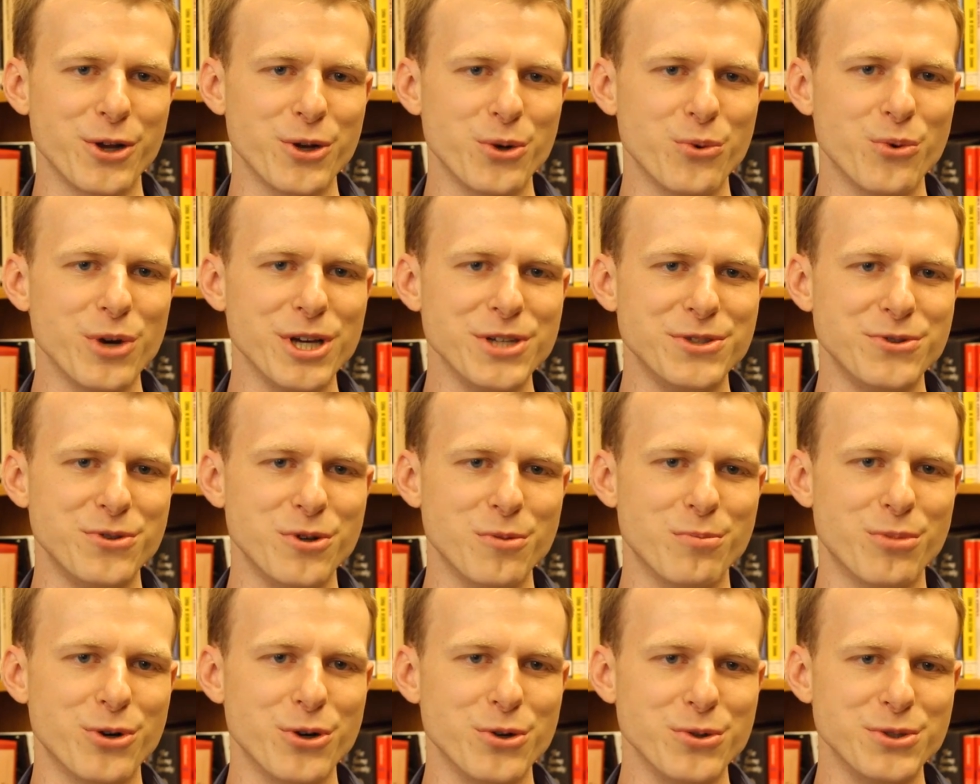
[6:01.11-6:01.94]
good way to
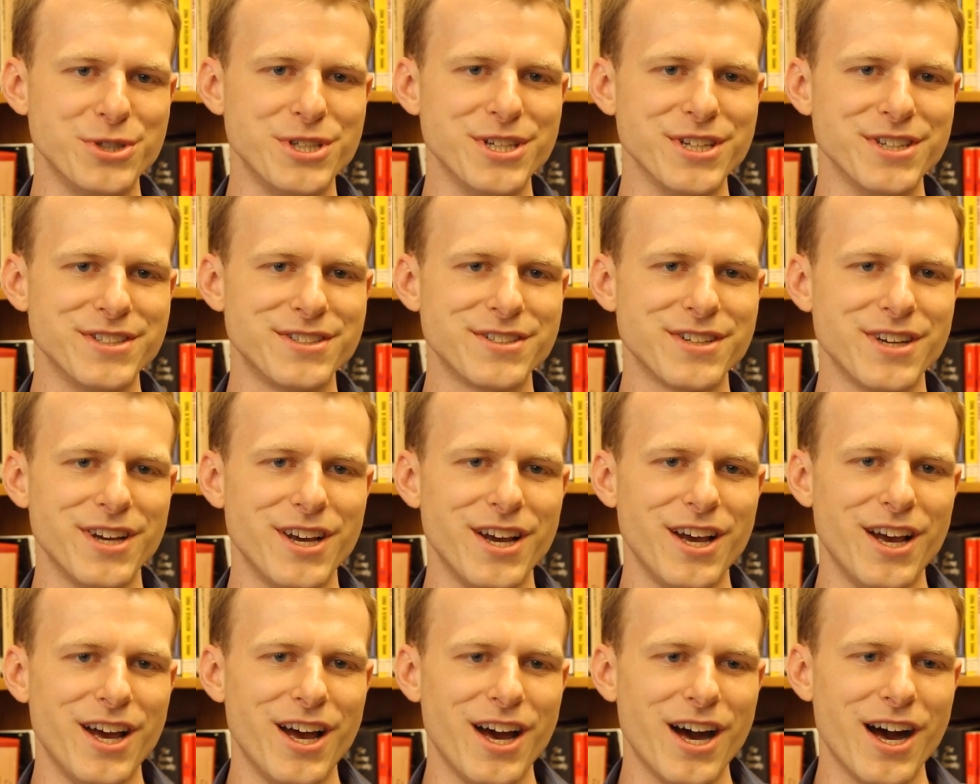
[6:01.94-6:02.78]
approach it.
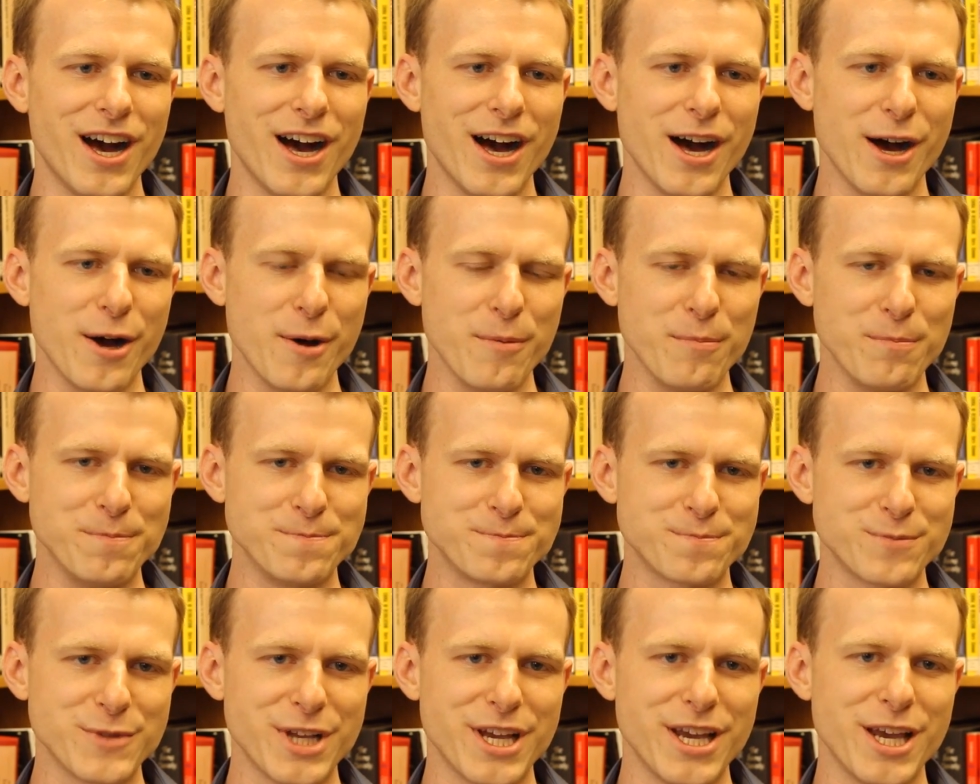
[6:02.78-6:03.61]

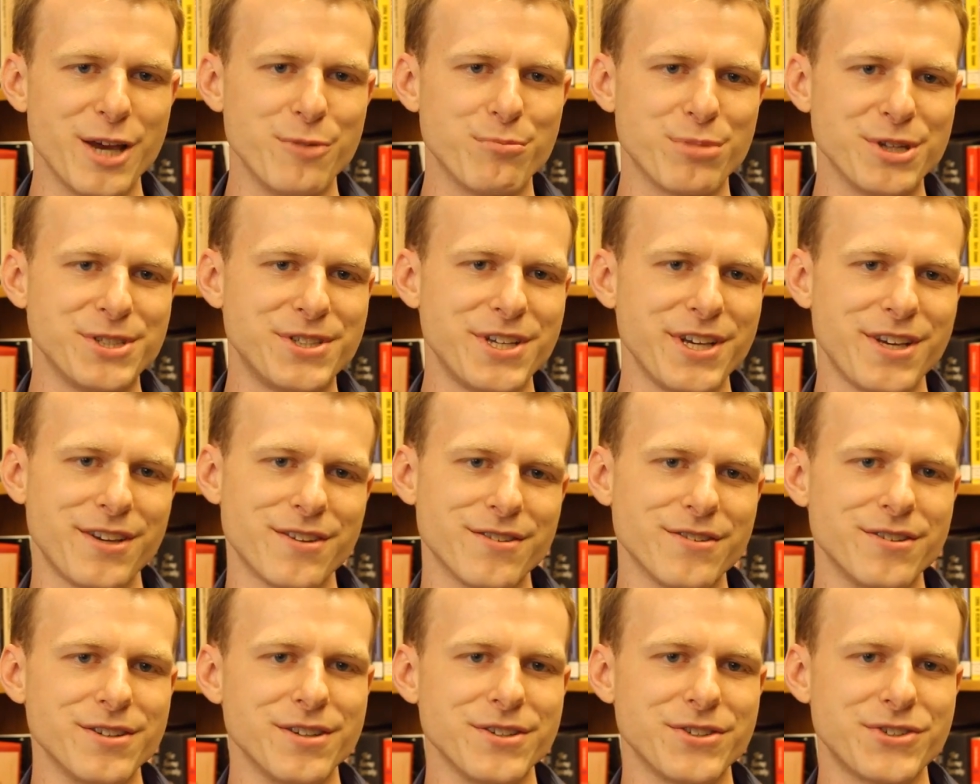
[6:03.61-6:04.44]
And
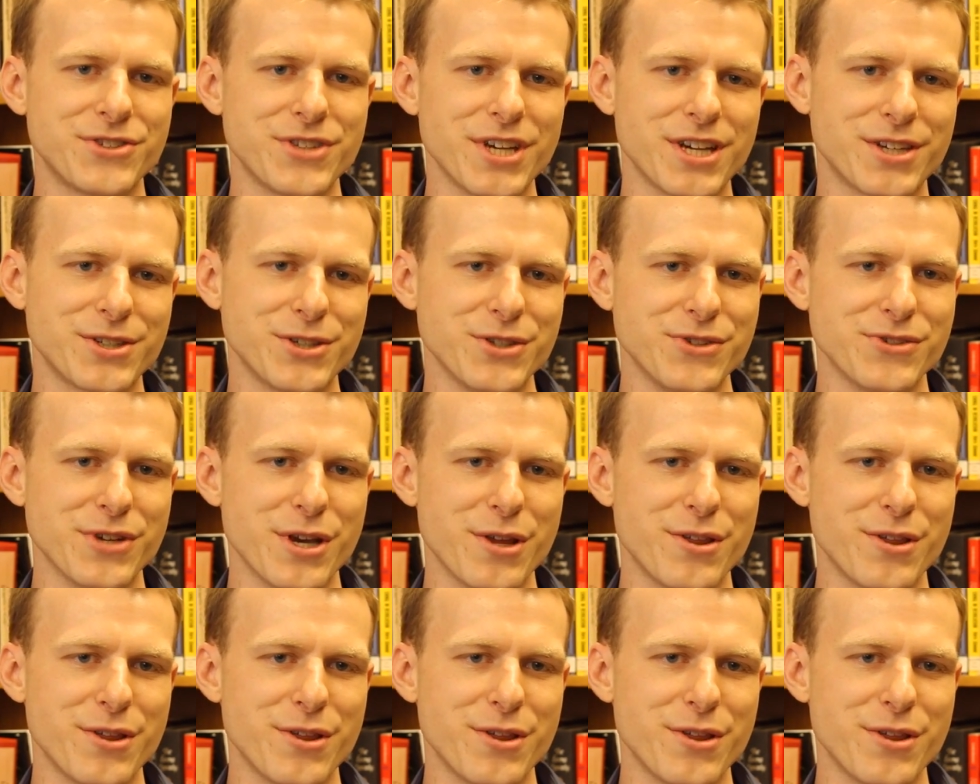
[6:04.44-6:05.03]
particular sections,